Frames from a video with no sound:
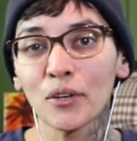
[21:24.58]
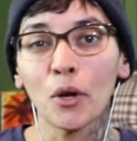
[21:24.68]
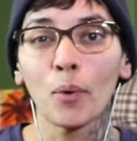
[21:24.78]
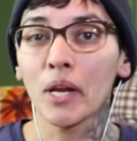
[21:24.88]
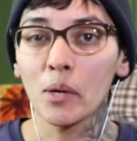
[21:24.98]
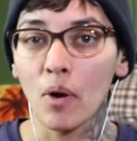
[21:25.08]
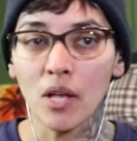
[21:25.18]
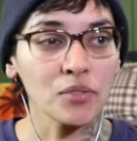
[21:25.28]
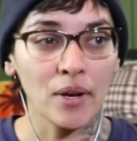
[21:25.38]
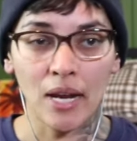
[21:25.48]
don't know what he
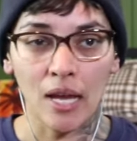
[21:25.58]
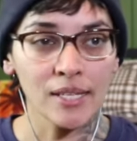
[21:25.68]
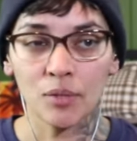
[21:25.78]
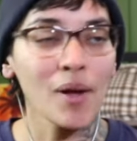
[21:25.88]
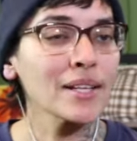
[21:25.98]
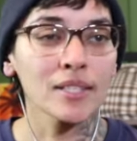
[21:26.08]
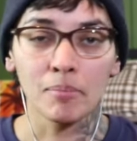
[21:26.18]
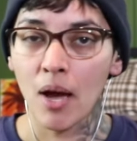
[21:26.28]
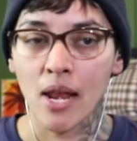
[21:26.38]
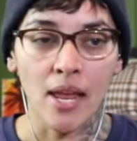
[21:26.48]
wants right now. He just wants the
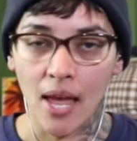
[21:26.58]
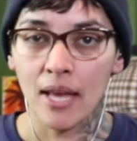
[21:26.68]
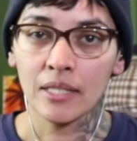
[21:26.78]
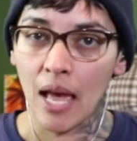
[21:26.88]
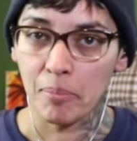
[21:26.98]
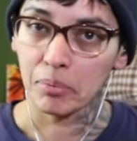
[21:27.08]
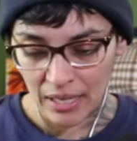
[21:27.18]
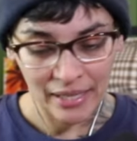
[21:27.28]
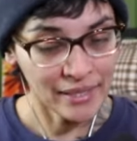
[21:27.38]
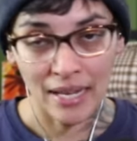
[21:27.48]
money ASAP,
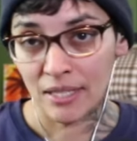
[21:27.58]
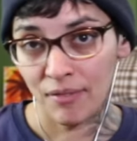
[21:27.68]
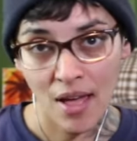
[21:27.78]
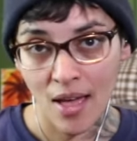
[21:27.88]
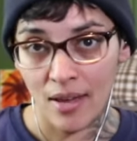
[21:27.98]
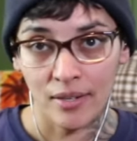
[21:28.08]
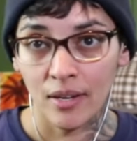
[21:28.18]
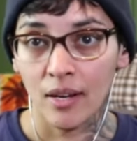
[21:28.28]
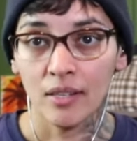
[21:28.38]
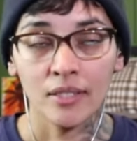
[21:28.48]
and that's fine,
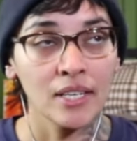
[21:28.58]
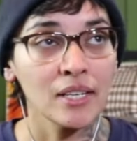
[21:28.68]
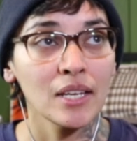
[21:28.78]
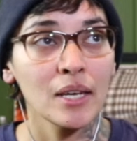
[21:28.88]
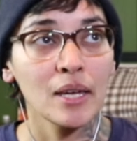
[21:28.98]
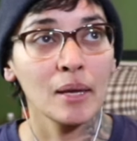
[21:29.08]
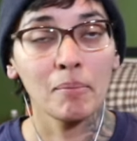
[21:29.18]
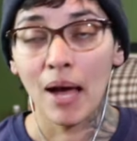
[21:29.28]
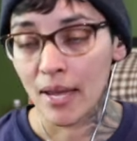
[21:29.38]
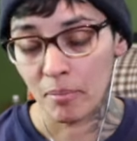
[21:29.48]
y'all. See, in
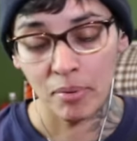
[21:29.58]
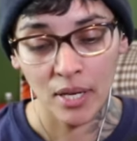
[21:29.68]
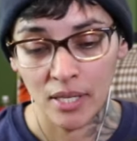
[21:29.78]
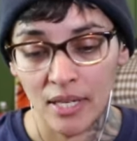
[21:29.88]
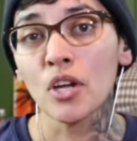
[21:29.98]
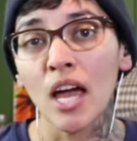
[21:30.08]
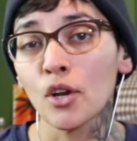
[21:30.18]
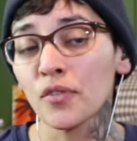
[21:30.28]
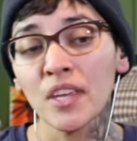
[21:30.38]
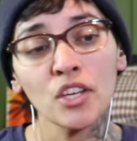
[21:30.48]
my opinion, I
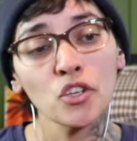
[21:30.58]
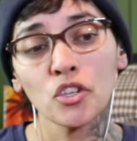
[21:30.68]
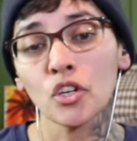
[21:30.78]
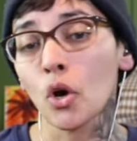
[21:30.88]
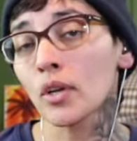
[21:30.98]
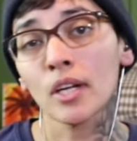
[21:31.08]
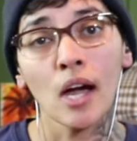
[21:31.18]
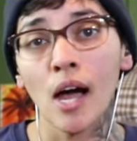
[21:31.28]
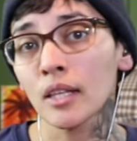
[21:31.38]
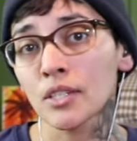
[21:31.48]
don't think you should go to
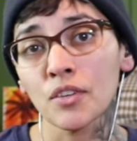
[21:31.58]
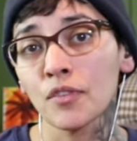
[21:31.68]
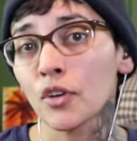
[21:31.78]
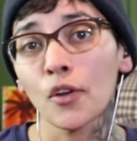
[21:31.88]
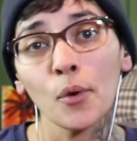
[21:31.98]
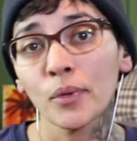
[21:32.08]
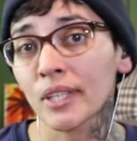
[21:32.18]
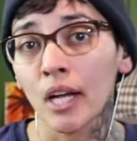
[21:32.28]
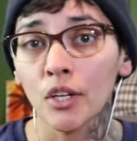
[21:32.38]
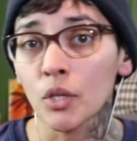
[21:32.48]
college if you don't know what
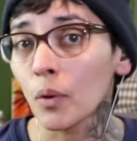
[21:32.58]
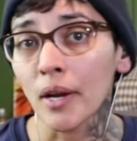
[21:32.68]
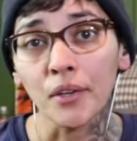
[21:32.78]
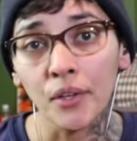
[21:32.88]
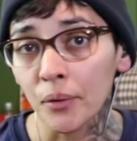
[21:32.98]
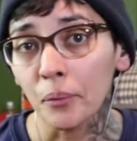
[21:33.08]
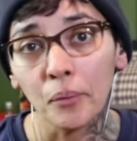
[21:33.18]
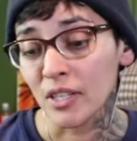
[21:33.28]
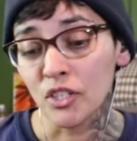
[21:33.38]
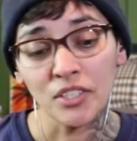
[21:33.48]
the hell you want to do.
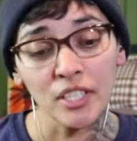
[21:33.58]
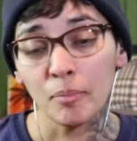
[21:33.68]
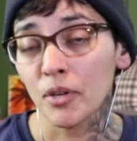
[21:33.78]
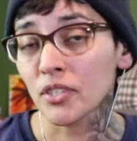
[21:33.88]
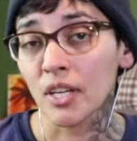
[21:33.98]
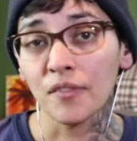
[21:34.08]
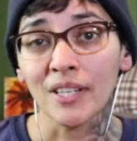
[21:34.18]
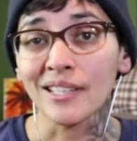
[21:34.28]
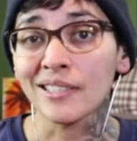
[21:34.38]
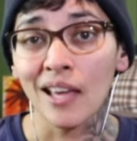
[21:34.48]
You're just going to put yourself in
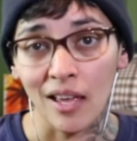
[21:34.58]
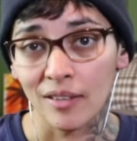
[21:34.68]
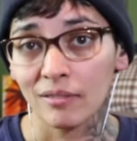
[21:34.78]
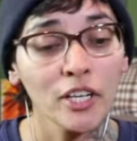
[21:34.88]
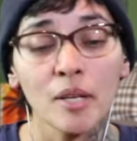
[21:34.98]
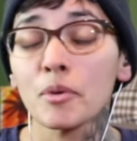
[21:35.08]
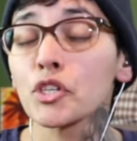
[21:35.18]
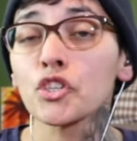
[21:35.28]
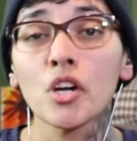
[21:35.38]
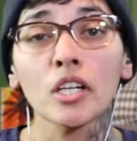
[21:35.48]
a debt. You're going to be
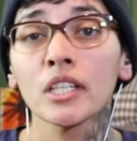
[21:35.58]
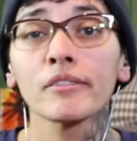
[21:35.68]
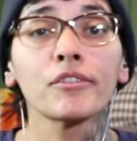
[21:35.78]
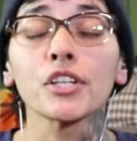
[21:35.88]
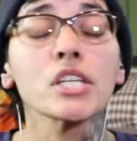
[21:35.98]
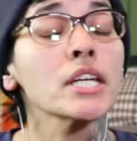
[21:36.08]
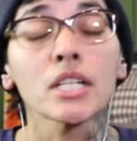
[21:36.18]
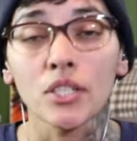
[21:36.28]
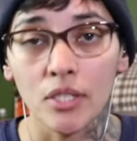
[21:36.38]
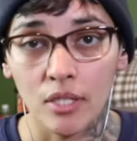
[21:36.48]
struggling for
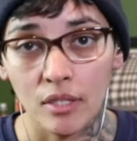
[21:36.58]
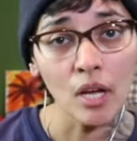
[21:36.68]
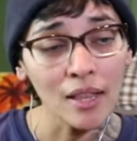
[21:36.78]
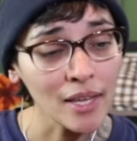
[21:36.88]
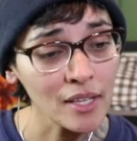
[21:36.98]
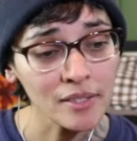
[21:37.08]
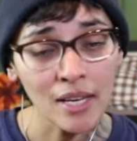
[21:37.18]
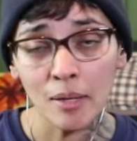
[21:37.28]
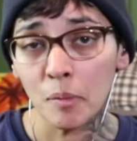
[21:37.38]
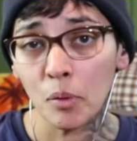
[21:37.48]
years. A lot of the
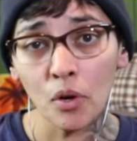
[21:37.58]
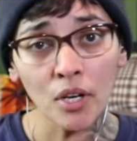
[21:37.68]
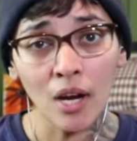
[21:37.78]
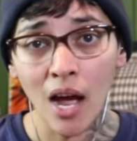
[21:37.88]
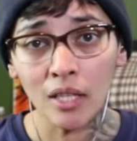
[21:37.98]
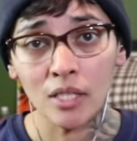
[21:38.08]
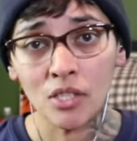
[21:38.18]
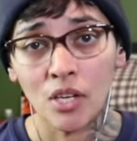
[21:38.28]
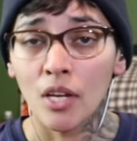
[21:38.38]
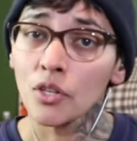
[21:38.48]
times people go to
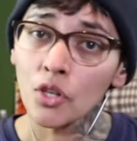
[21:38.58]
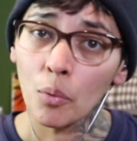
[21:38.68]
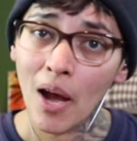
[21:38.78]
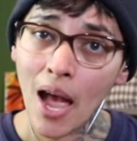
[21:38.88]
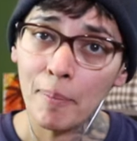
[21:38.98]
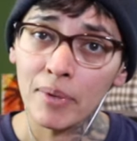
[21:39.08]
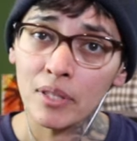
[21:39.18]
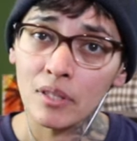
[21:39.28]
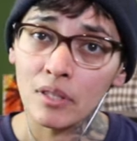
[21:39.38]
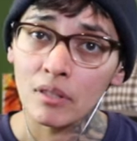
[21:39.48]
college, you know what
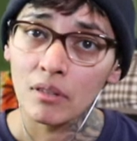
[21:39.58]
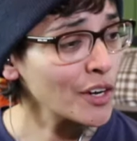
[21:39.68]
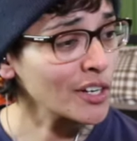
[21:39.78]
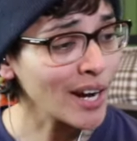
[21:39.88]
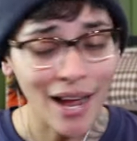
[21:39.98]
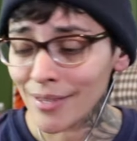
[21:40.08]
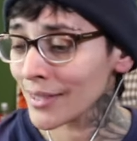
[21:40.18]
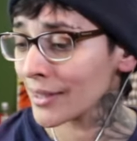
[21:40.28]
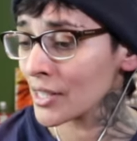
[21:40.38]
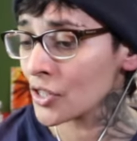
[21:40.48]
happens? They're
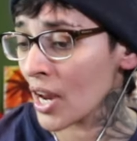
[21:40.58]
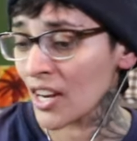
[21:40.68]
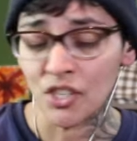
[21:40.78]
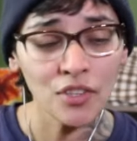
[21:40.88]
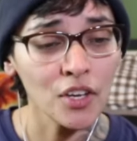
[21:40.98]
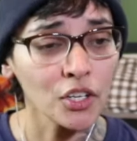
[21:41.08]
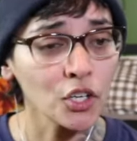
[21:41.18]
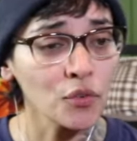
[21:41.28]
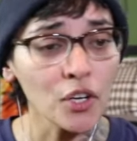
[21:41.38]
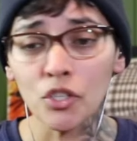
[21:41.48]
constantly changing their
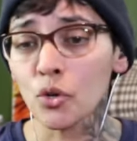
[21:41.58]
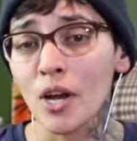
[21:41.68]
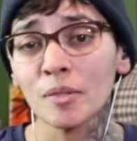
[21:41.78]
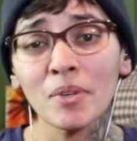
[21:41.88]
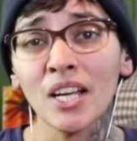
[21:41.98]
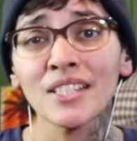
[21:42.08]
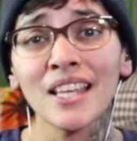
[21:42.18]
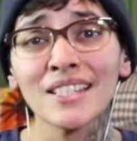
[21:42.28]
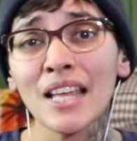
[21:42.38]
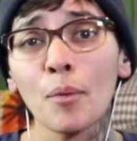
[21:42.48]
career choice because
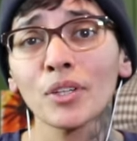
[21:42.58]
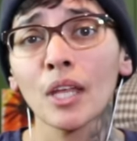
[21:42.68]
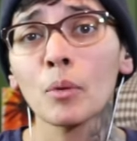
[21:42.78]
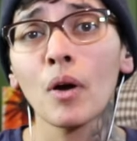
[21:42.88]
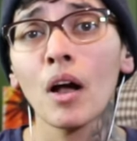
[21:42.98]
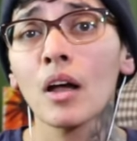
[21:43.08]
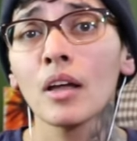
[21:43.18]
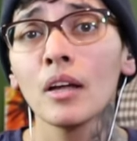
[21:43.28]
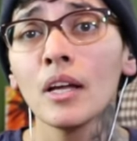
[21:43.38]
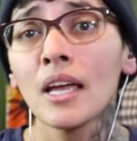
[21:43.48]
that's not what they want.
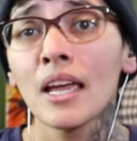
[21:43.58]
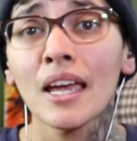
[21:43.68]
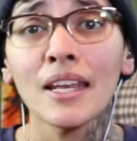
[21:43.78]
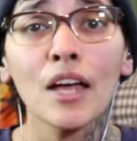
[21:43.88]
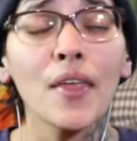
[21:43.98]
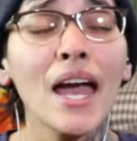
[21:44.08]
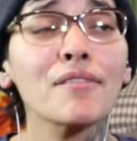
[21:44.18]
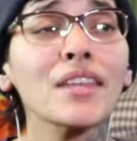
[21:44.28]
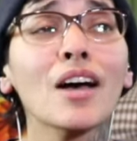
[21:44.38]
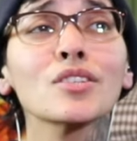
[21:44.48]
And now they have
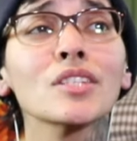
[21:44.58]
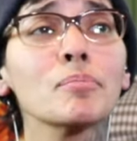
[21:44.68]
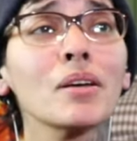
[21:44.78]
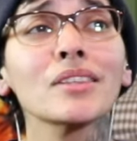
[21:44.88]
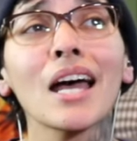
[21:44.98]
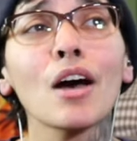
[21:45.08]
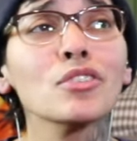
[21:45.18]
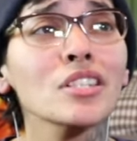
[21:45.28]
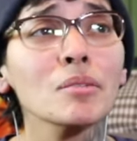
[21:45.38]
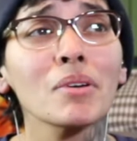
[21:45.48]
thousands upon
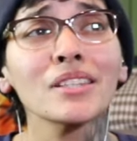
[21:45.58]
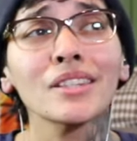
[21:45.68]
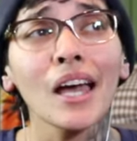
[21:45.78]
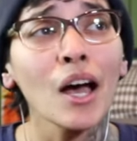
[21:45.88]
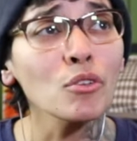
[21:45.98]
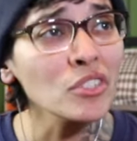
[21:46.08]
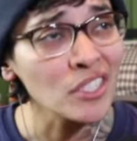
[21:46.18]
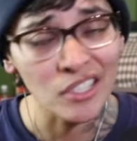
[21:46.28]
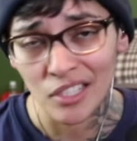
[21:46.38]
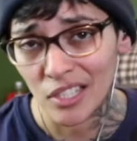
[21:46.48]
thousands upon
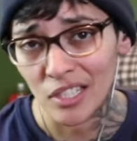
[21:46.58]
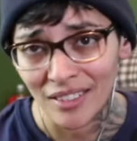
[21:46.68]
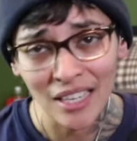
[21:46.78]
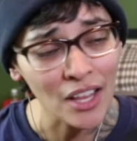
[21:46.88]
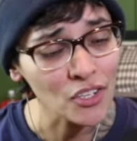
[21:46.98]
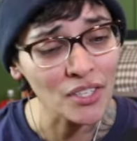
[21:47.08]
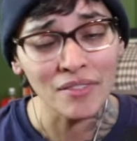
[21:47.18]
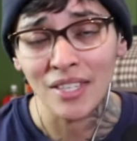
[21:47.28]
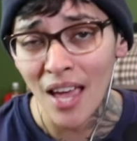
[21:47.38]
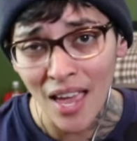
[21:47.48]
thousands dollars
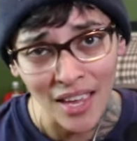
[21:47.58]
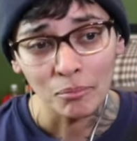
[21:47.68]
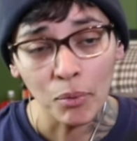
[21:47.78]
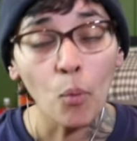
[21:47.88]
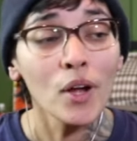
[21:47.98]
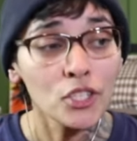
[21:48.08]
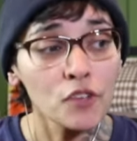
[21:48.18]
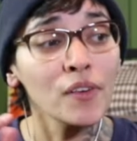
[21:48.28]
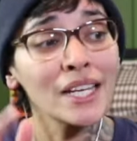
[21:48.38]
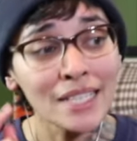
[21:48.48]
of debt. But once you
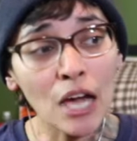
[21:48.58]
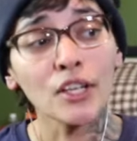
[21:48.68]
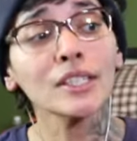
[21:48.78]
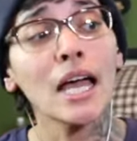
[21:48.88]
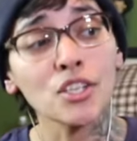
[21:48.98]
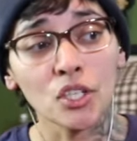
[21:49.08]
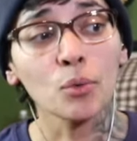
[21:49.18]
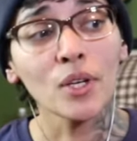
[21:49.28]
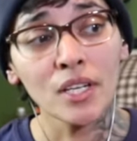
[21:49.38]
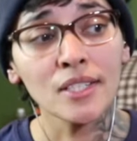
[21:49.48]
find out, Elijah,
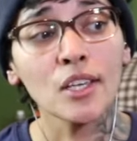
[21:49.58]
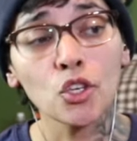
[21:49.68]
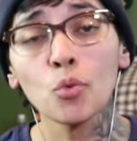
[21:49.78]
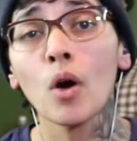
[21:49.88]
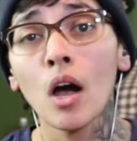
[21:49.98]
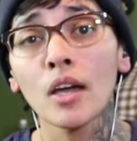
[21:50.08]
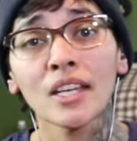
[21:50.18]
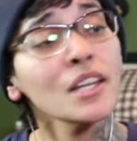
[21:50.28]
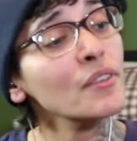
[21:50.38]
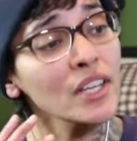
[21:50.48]
what it is that you want,
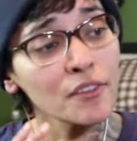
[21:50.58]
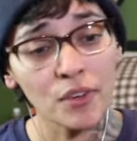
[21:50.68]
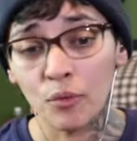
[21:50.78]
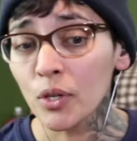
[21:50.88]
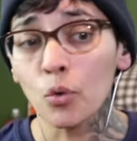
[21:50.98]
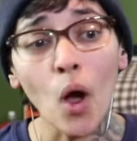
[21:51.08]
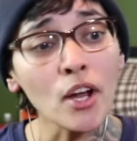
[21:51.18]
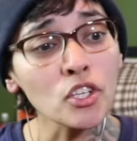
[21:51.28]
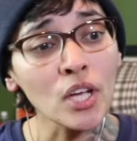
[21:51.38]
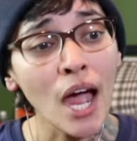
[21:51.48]
and if, and if it
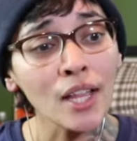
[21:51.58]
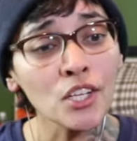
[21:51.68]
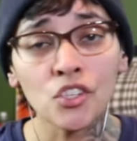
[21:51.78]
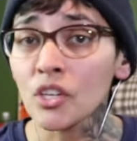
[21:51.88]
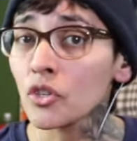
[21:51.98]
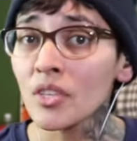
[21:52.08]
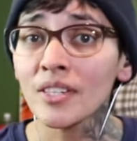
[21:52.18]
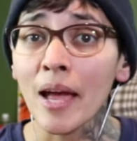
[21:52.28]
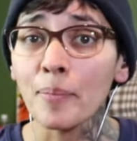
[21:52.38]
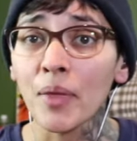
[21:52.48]
requires college, then do the
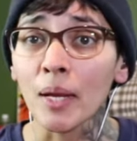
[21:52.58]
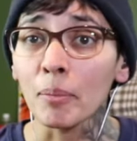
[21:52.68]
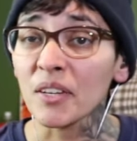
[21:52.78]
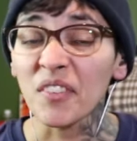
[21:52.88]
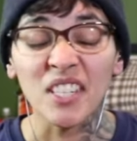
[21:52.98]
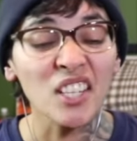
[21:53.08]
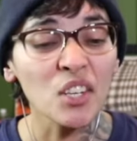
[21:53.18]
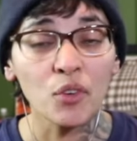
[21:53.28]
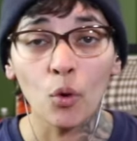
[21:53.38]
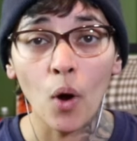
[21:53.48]
damn thing. But if it
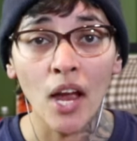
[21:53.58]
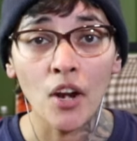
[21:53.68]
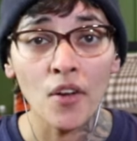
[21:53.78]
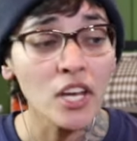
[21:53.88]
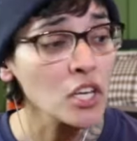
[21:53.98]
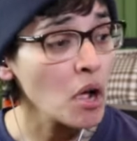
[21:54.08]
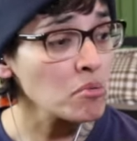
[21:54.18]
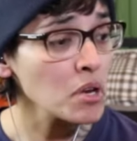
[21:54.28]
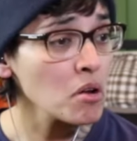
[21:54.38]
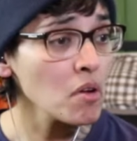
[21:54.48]
doesn't require it,
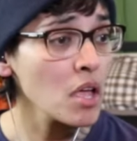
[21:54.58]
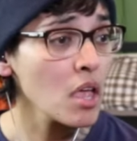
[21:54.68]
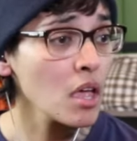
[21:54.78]
don't do it.